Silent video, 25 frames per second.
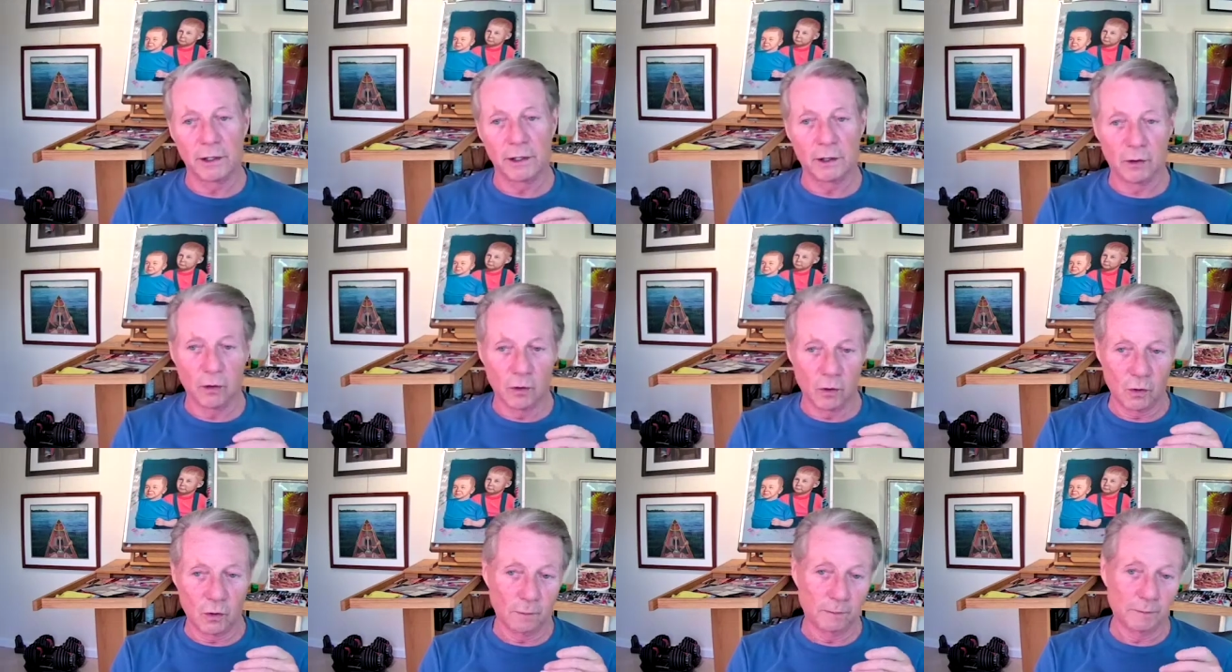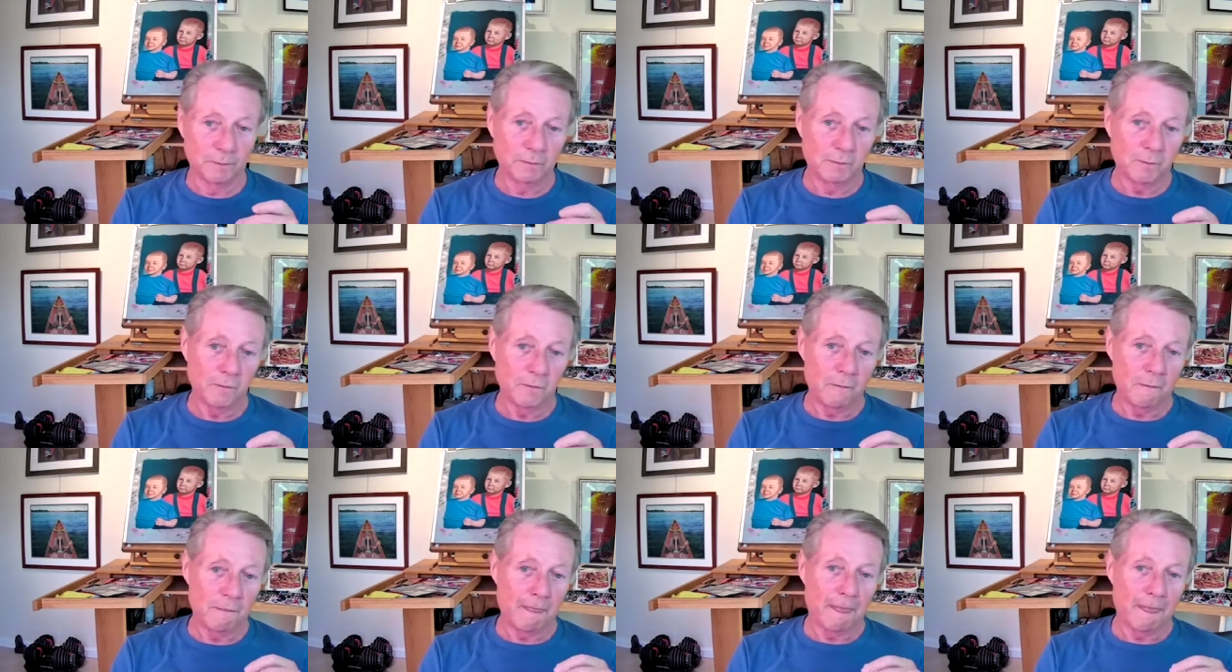who
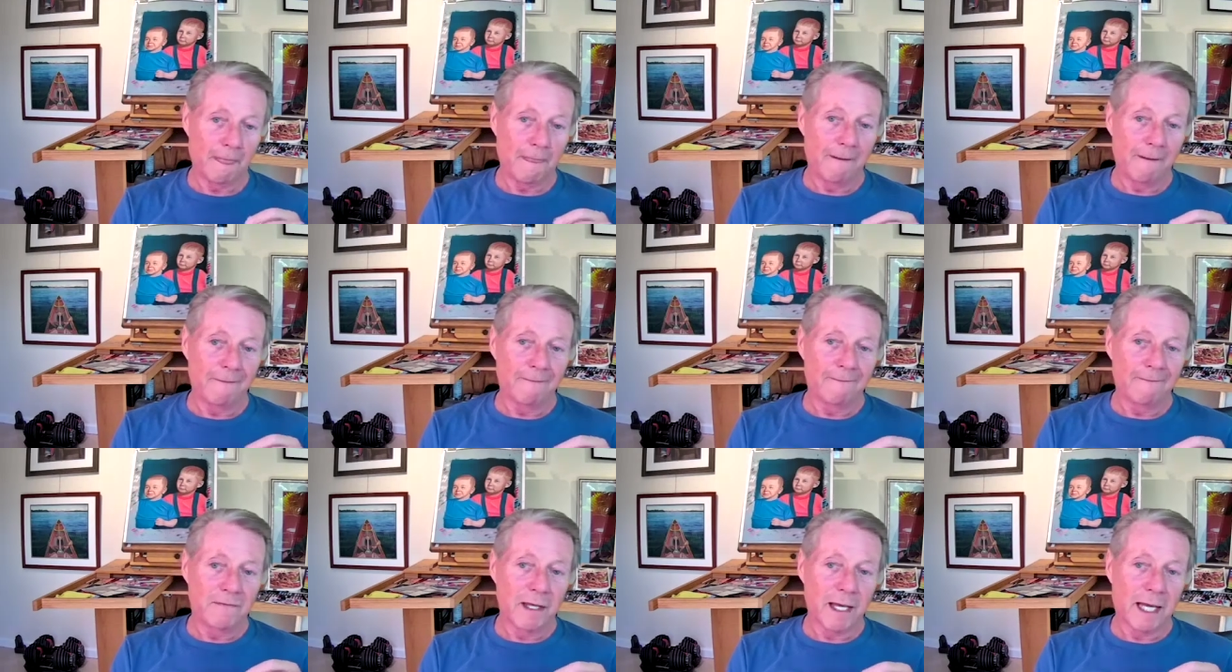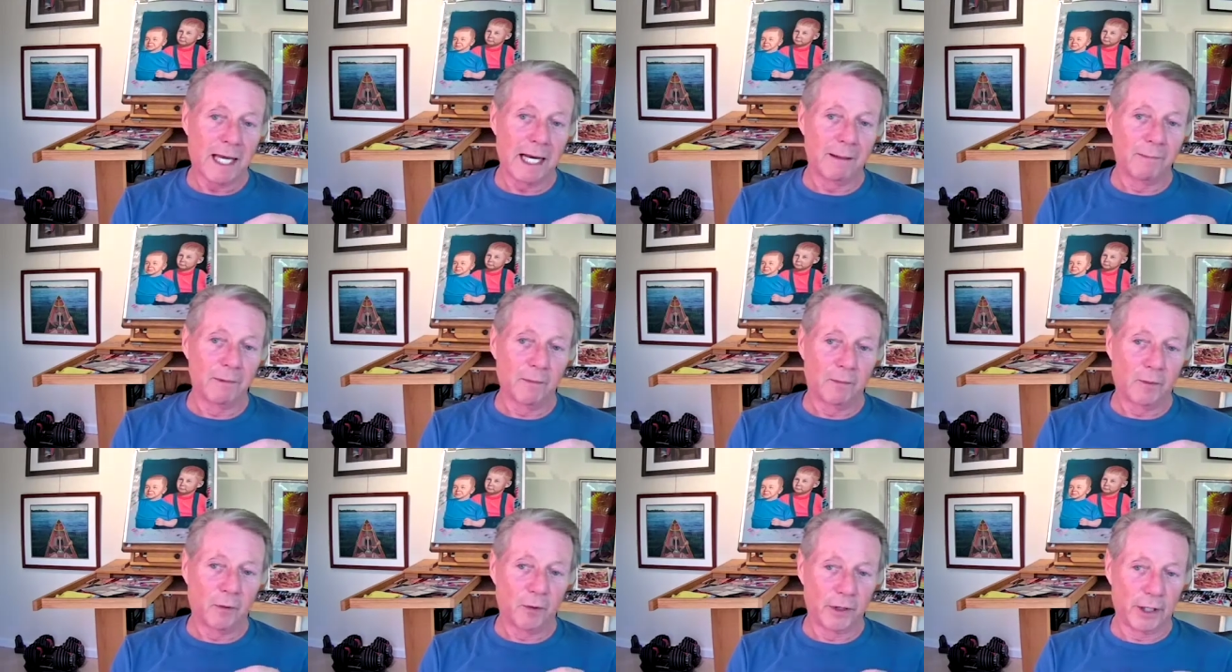came
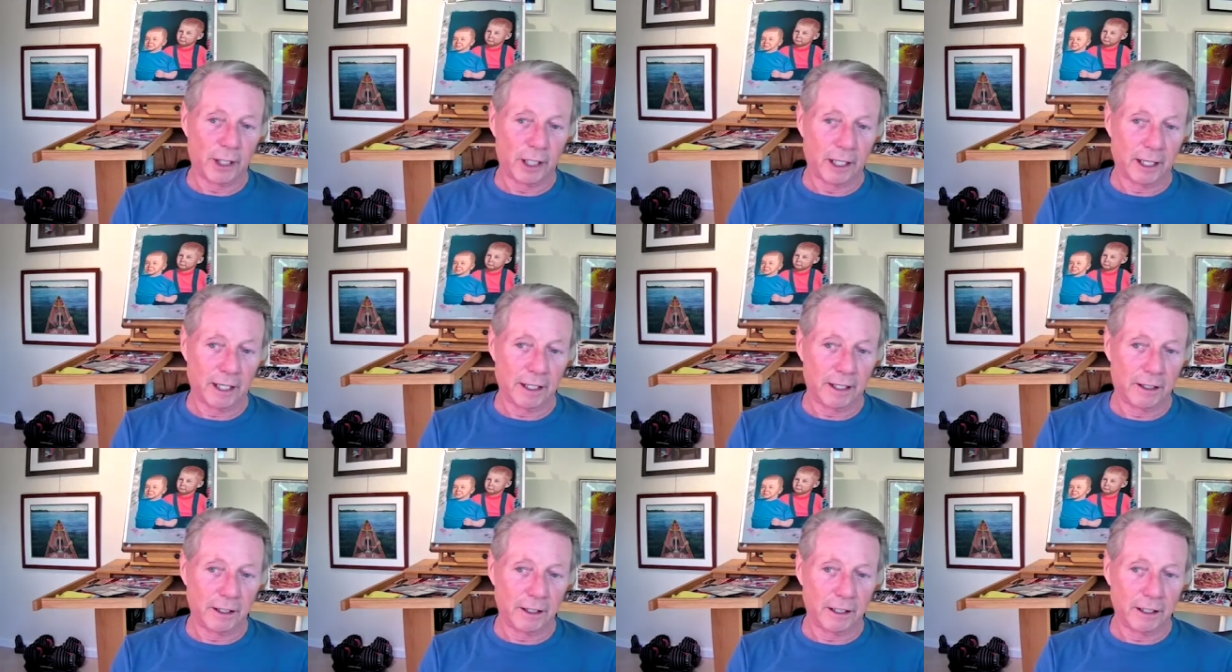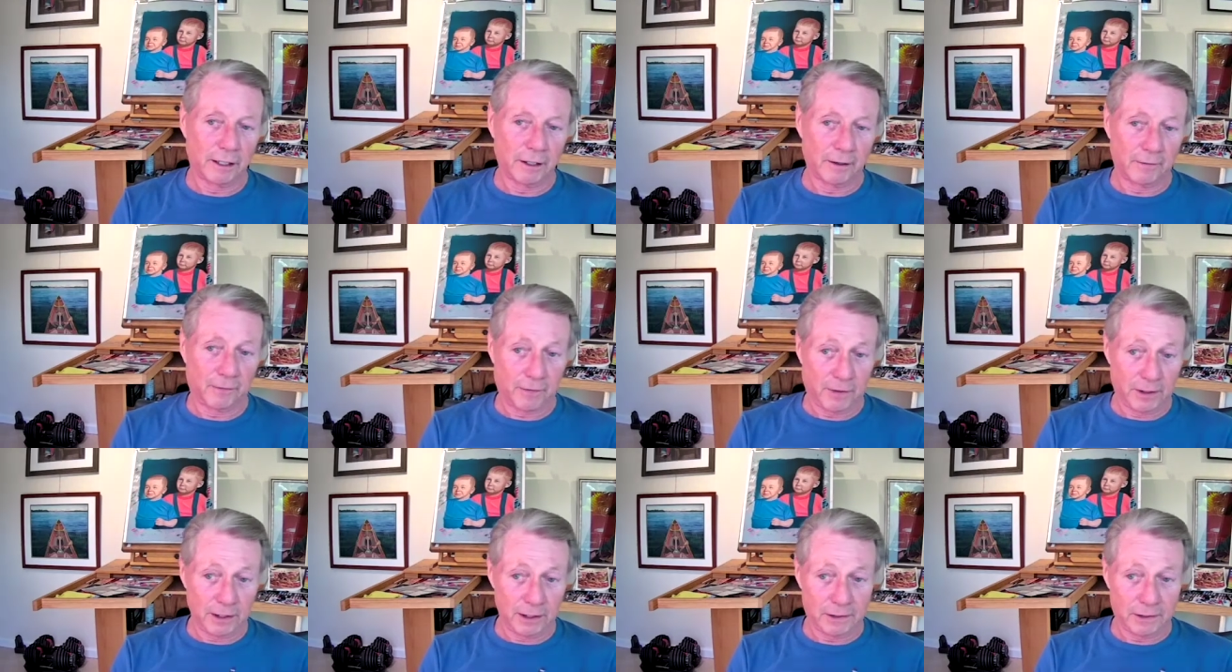up with the idea that the